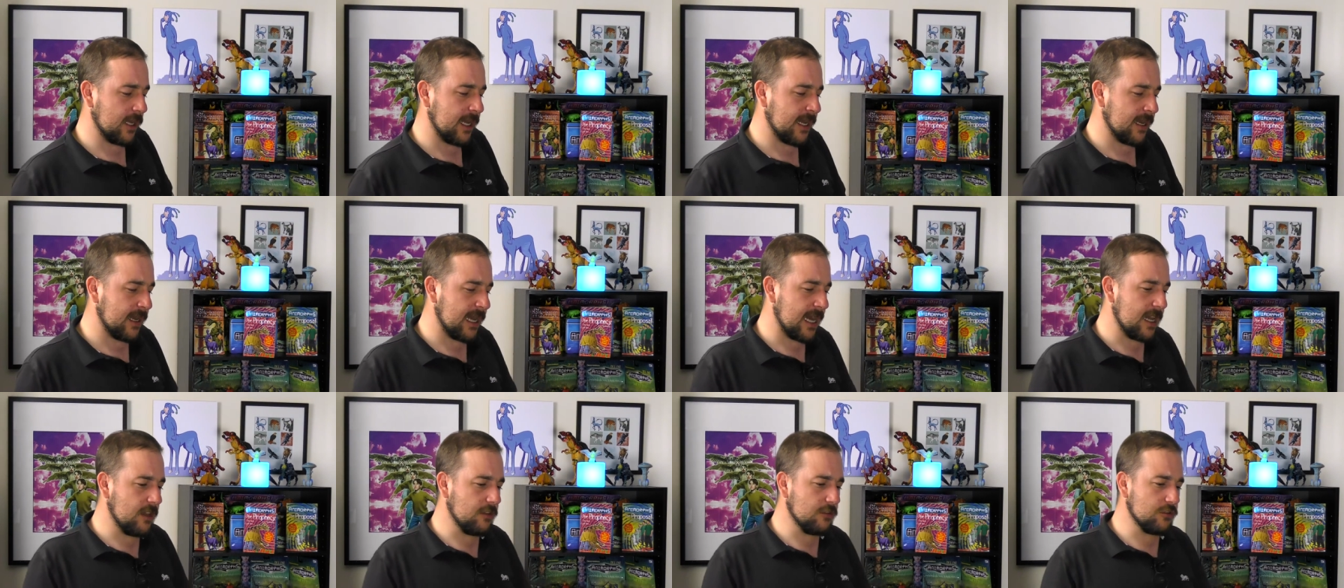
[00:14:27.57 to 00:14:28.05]

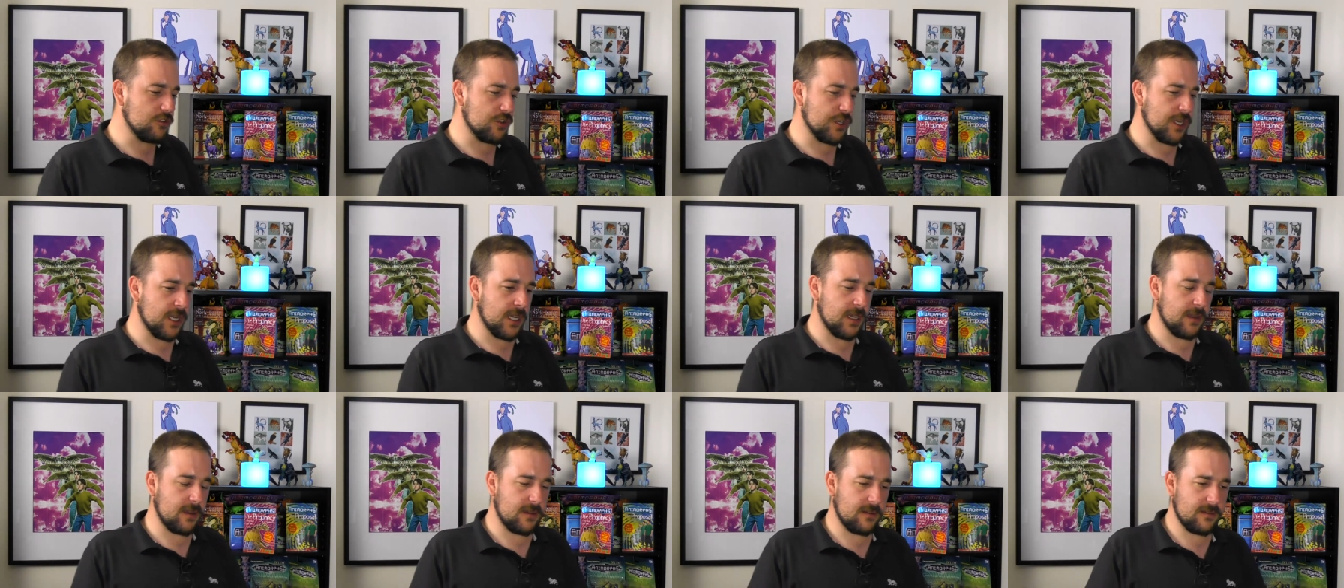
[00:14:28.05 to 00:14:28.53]
And
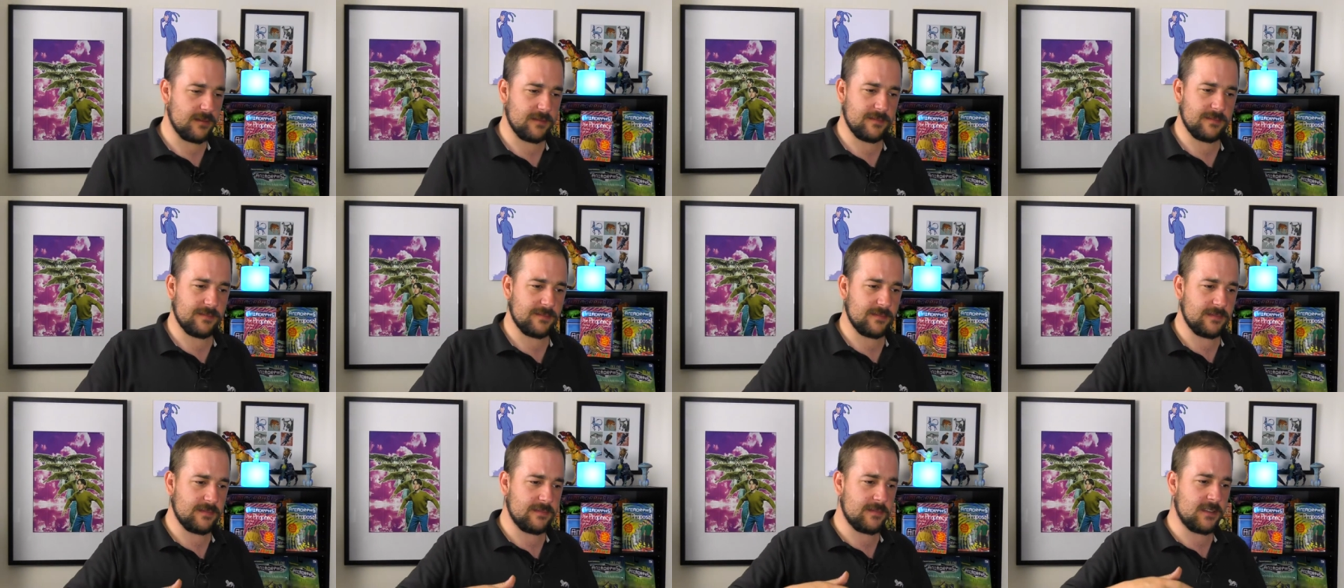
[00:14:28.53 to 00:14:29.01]
Aldrea,
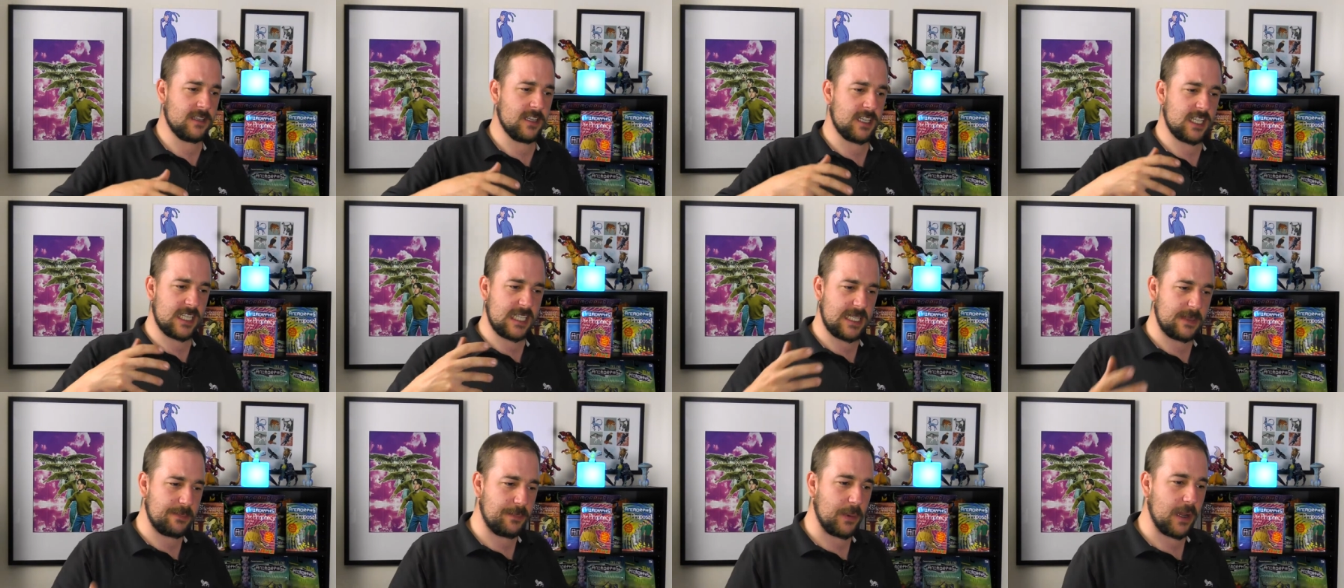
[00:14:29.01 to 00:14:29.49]

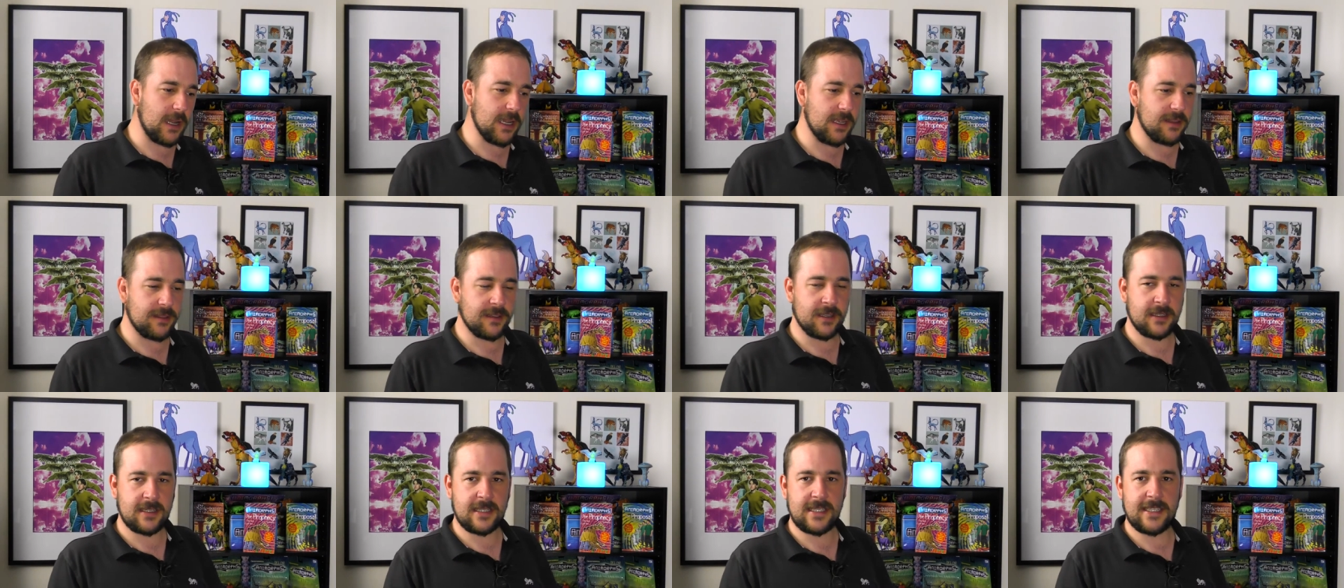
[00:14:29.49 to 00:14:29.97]

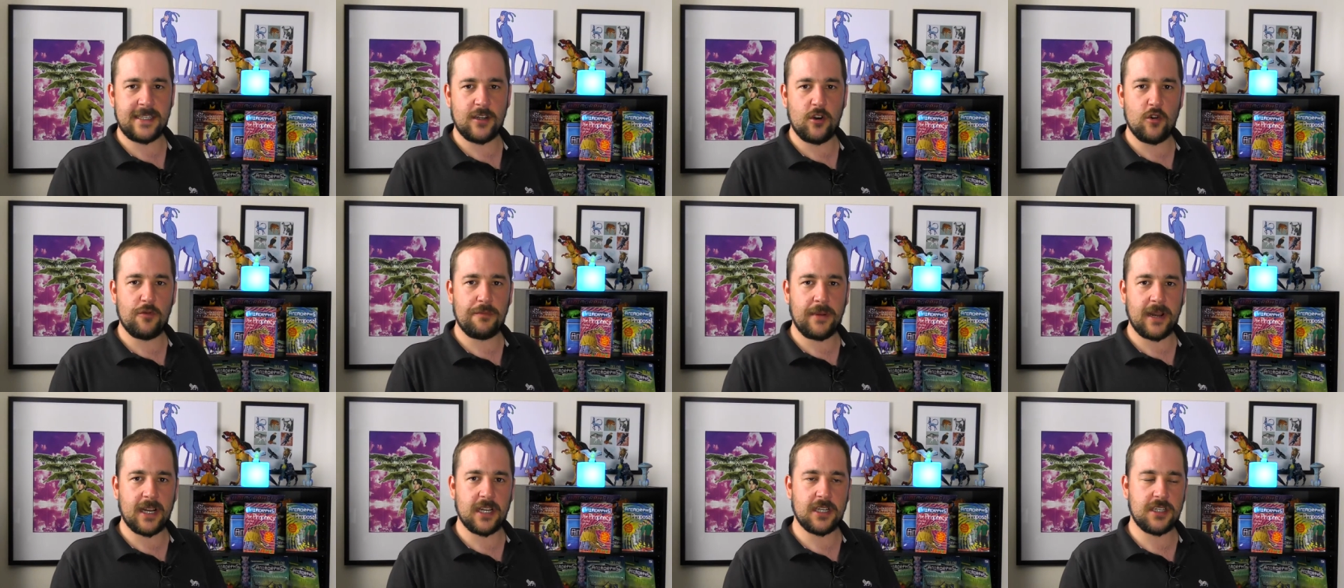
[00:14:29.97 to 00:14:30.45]
despite this,
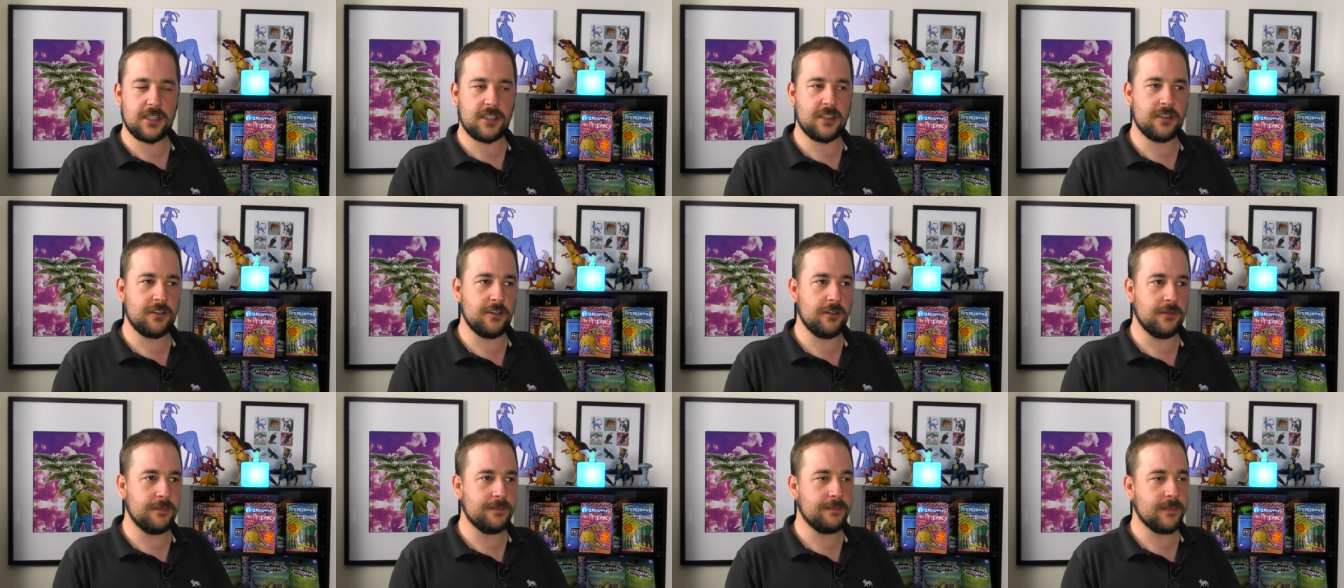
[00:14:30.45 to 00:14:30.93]
still managed
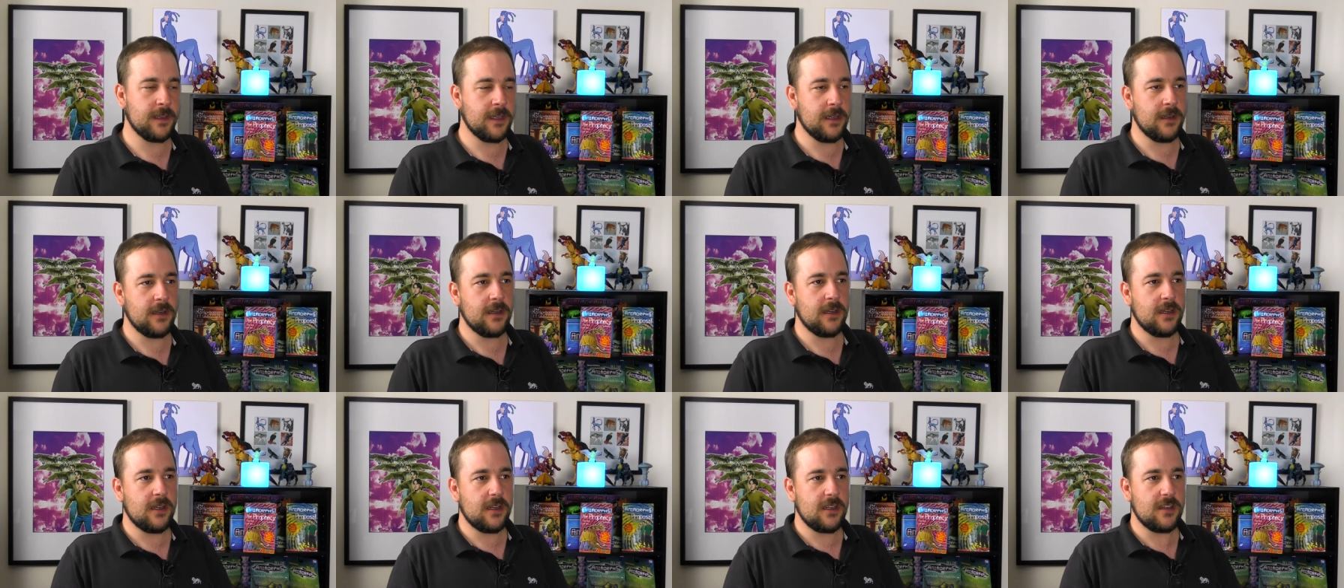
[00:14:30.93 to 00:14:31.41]
to,
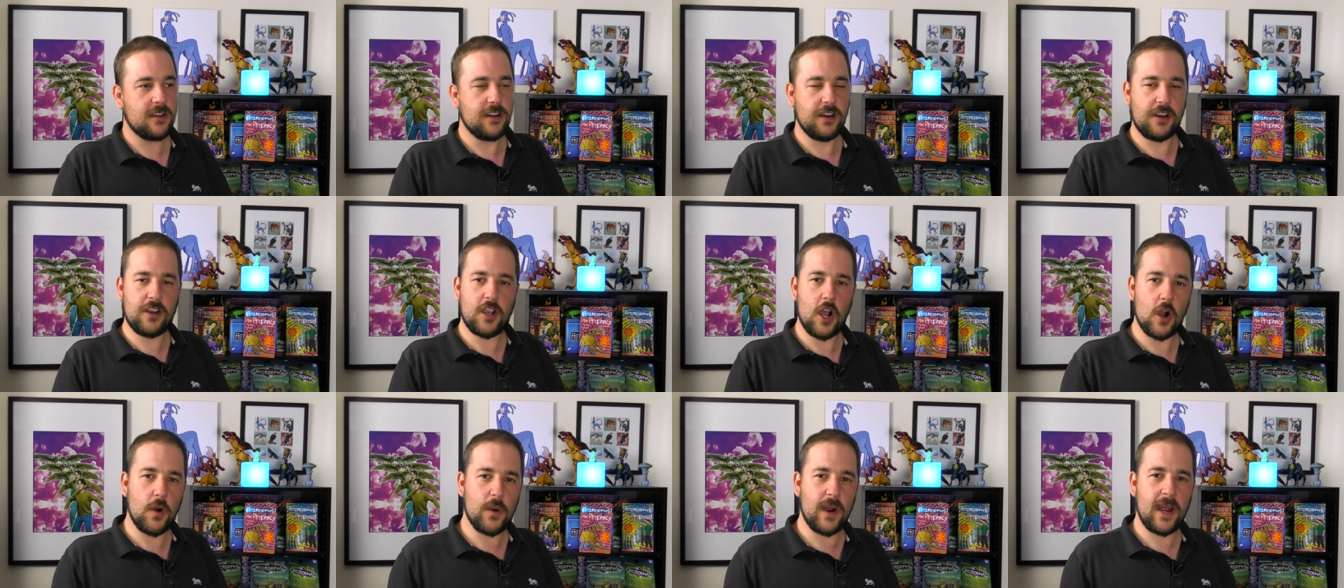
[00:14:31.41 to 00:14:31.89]
to
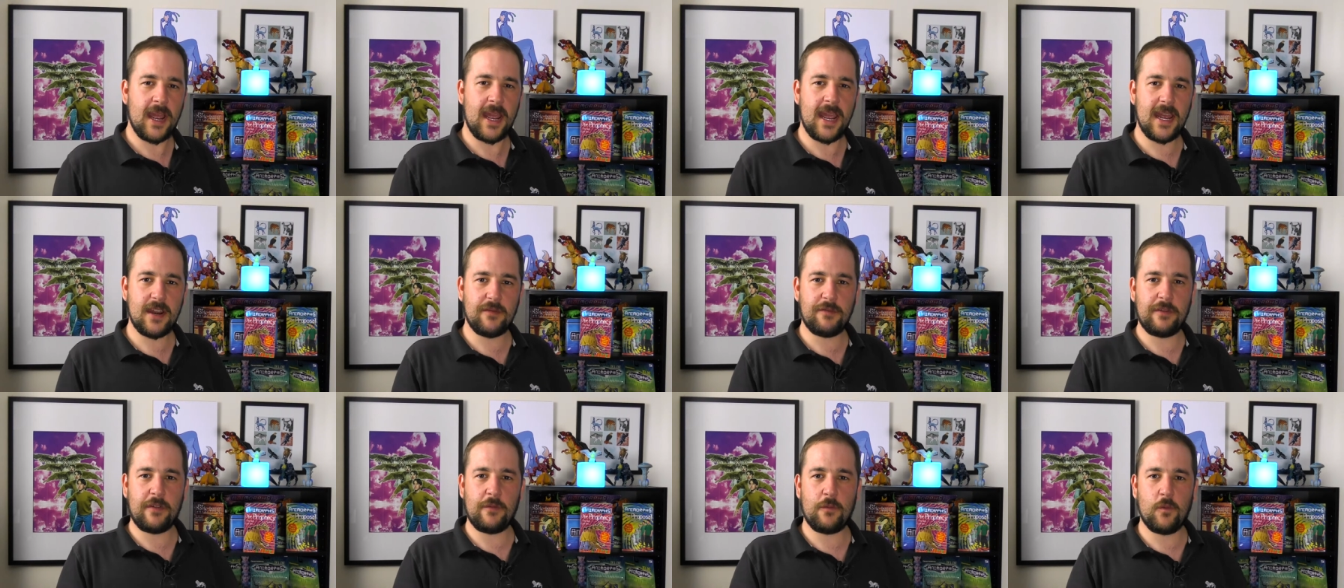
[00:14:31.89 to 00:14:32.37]
go
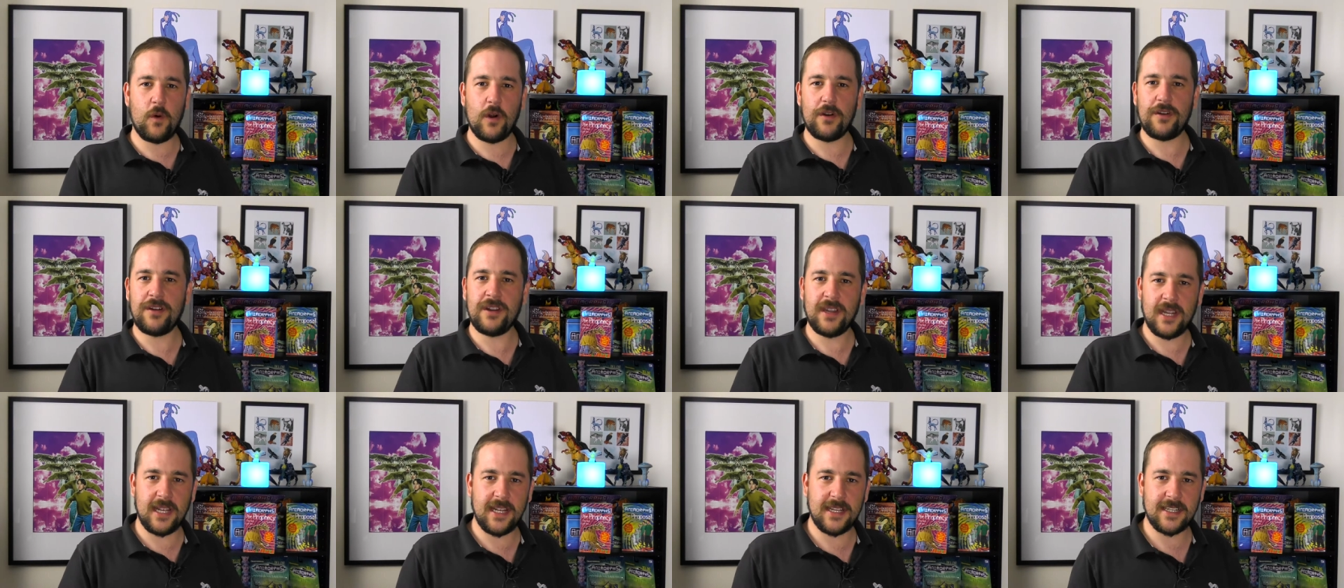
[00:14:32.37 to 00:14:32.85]
ahead with what
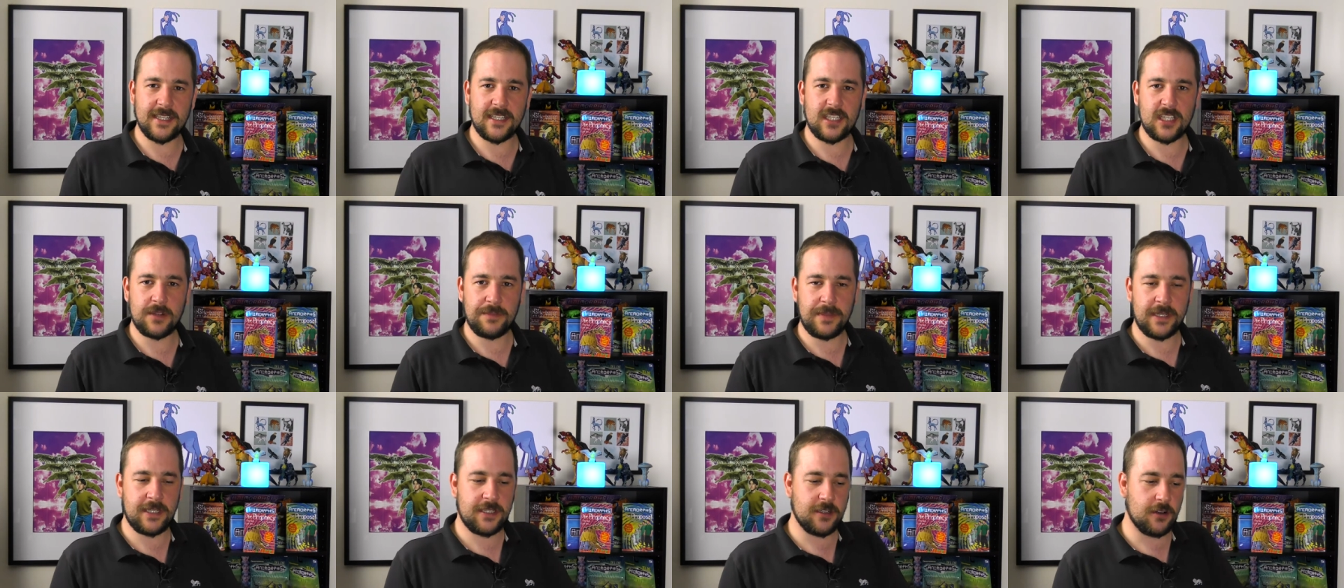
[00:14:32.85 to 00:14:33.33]
needed
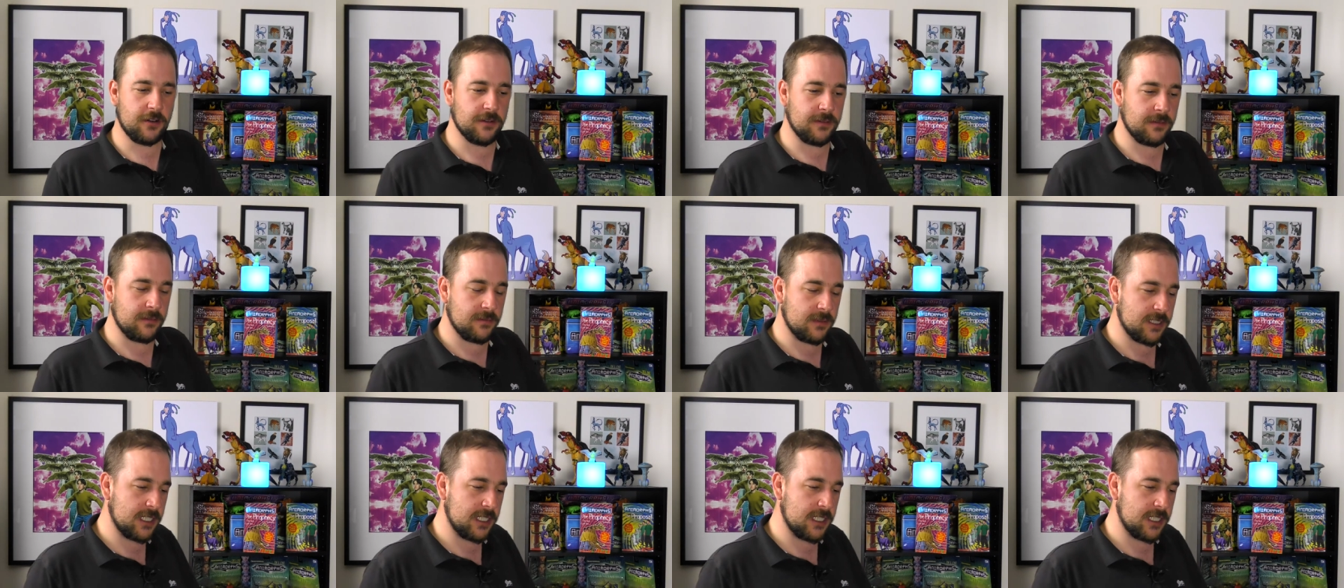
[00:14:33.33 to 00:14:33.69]
to be done.